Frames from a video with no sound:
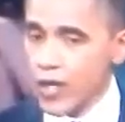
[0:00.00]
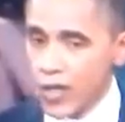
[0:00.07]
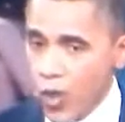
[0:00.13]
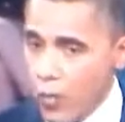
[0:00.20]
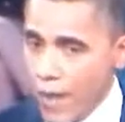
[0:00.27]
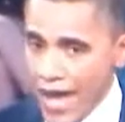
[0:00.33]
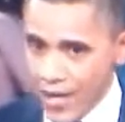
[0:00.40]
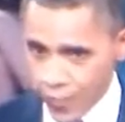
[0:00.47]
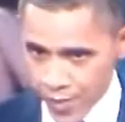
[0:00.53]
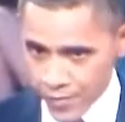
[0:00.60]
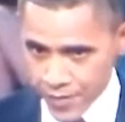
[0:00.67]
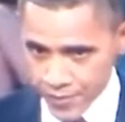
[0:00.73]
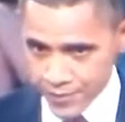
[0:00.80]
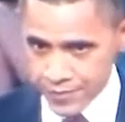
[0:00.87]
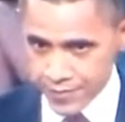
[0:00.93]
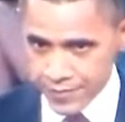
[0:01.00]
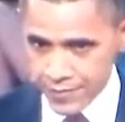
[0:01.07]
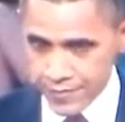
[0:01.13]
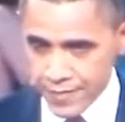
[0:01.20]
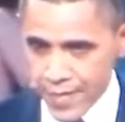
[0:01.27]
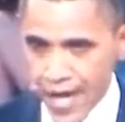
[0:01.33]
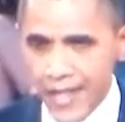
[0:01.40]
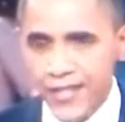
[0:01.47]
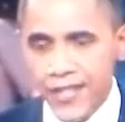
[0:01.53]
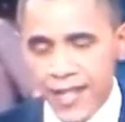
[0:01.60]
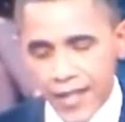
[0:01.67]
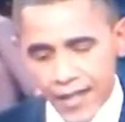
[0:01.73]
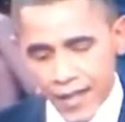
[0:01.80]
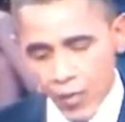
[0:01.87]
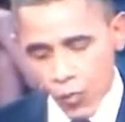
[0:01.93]
go bankrupt, I
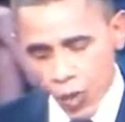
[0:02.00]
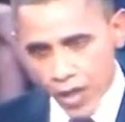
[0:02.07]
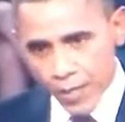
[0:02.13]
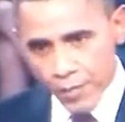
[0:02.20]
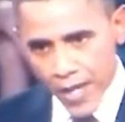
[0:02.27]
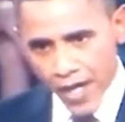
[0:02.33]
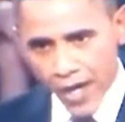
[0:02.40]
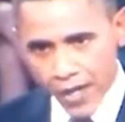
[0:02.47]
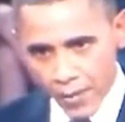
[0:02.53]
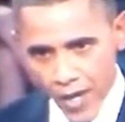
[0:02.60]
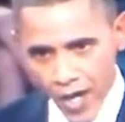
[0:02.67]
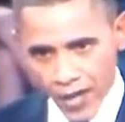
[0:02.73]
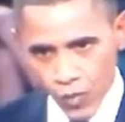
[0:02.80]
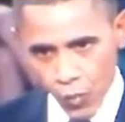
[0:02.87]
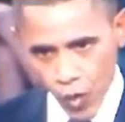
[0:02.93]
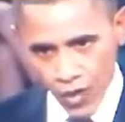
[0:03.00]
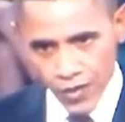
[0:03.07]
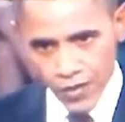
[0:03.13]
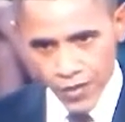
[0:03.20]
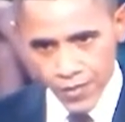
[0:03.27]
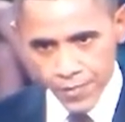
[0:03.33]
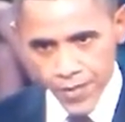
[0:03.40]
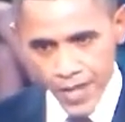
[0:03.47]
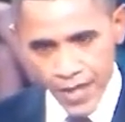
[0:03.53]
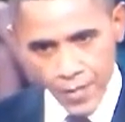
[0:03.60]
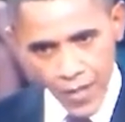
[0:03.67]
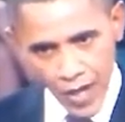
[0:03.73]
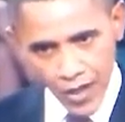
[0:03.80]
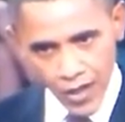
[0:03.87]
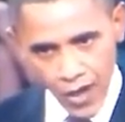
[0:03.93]
said we're going to bet on American workers and the
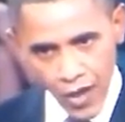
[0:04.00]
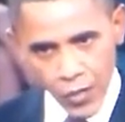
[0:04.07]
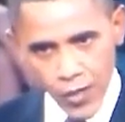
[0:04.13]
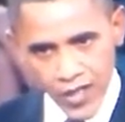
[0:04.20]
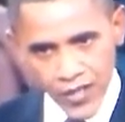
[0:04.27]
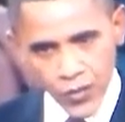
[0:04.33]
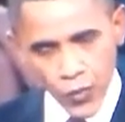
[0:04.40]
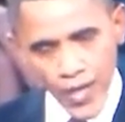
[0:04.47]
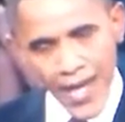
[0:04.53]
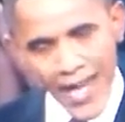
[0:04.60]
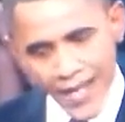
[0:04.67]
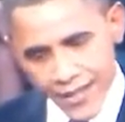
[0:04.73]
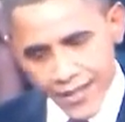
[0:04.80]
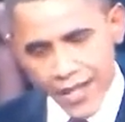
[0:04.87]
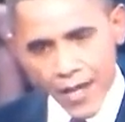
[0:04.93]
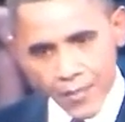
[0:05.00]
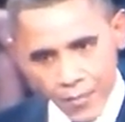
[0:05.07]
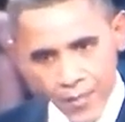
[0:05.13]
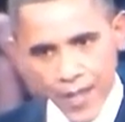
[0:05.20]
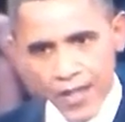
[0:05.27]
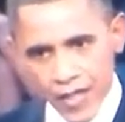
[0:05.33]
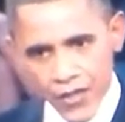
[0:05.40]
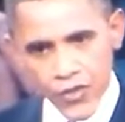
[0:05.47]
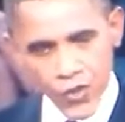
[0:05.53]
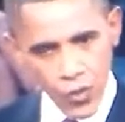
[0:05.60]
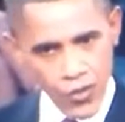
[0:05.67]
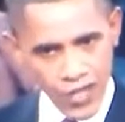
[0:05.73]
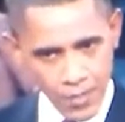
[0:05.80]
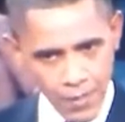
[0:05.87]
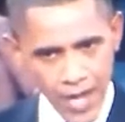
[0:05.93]
American auto industry, and it's come
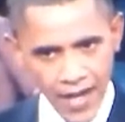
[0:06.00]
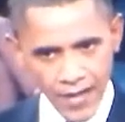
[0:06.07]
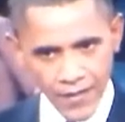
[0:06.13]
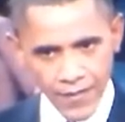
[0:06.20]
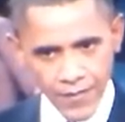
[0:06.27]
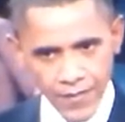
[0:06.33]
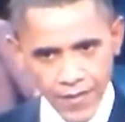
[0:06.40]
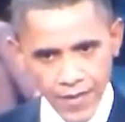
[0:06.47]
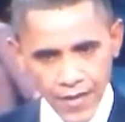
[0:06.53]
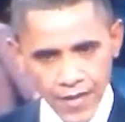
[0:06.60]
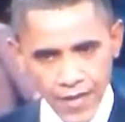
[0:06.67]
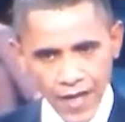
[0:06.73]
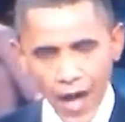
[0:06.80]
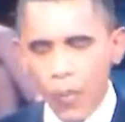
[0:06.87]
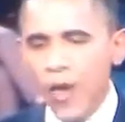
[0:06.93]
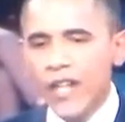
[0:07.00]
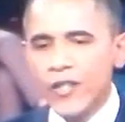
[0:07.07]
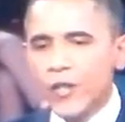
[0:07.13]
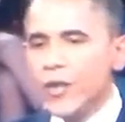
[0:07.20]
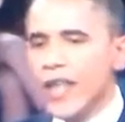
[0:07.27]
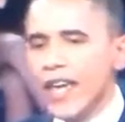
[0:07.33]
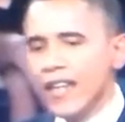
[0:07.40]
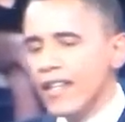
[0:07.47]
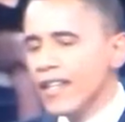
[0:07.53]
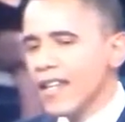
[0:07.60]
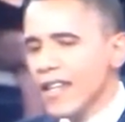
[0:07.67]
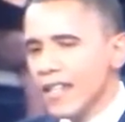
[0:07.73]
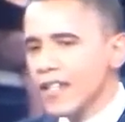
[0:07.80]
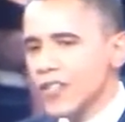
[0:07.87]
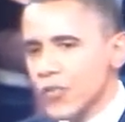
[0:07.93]
surging back. I want to do that in
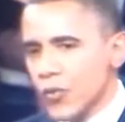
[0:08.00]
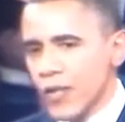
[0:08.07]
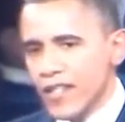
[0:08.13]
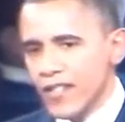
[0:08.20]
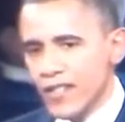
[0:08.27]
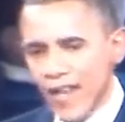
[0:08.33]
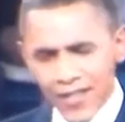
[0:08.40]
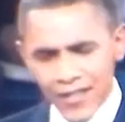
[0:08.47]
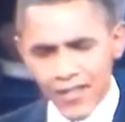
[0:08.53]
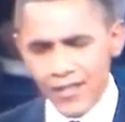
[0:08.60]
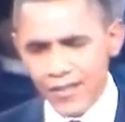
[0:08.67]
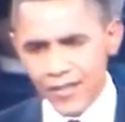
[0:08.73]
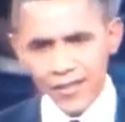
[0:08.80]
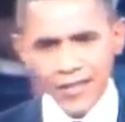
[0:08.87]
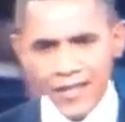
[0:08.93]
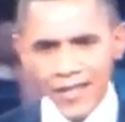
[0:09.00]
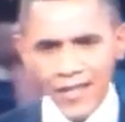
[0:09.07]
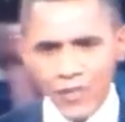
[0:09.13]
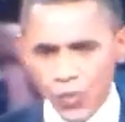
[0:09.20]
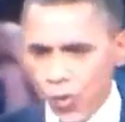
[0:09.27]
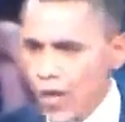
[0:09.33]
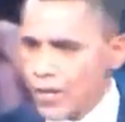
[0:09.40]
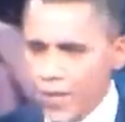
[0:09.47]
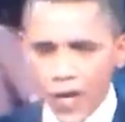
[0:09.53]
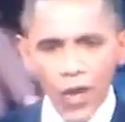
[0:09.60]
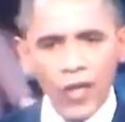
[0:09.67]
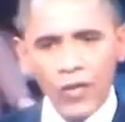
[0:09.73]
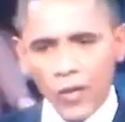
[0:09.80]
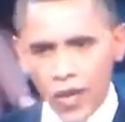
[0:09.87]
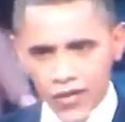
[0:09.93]
industries, not just in Detroit, but
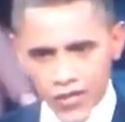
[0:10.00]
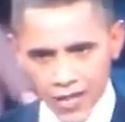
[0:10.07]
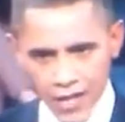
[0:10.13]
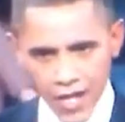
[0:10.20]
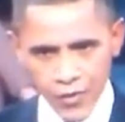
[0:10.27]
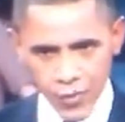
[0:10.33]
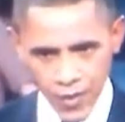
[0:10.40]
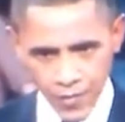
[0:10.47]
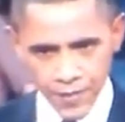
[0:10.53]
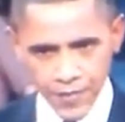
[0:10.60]
all across the country.